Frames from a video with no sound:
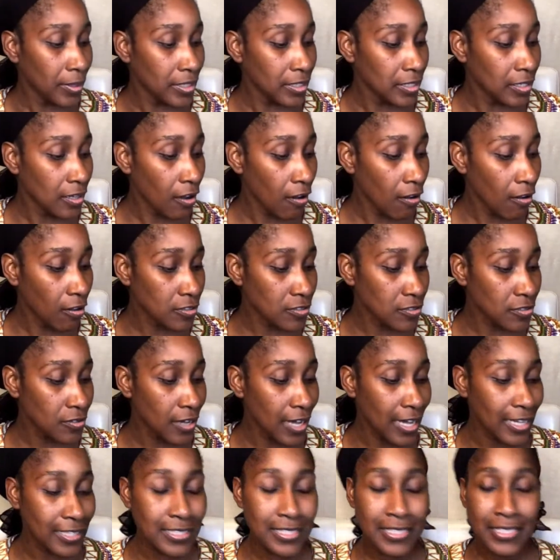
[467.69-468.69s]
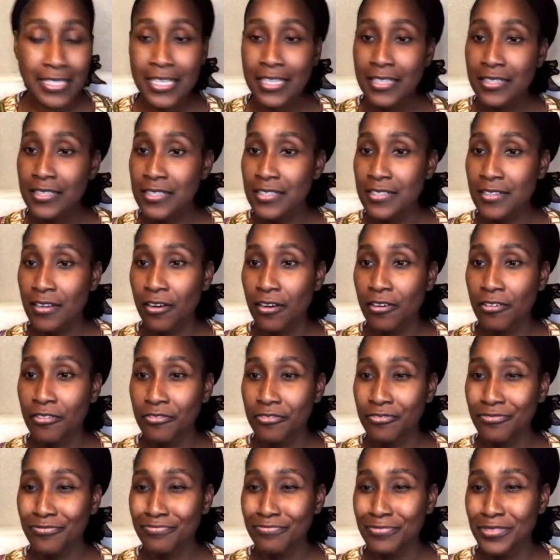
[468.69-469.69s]
but it also has hints
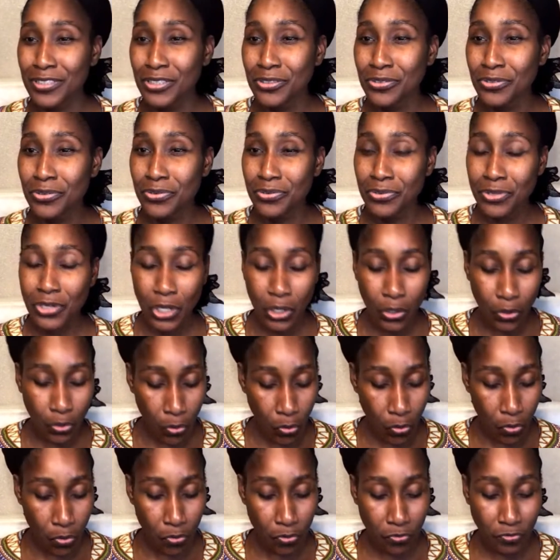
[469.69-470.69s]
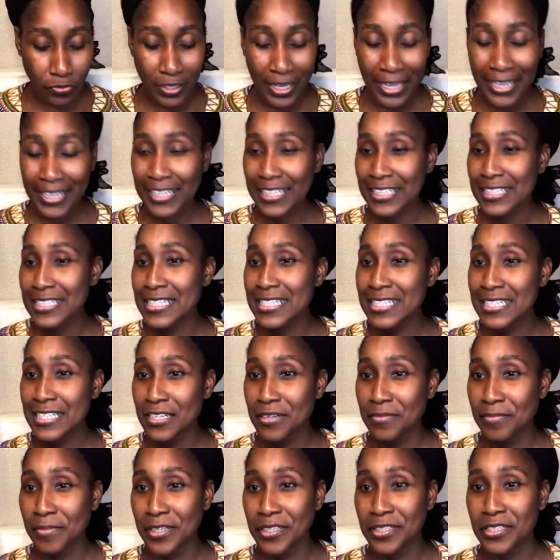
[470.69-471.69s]
of clove like and
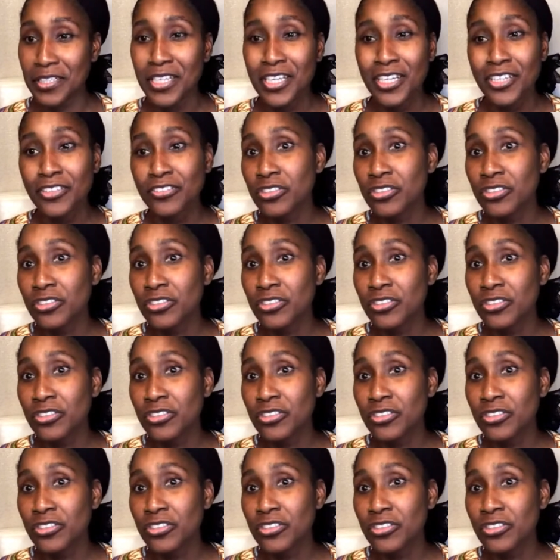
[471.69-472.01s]
cinnamon.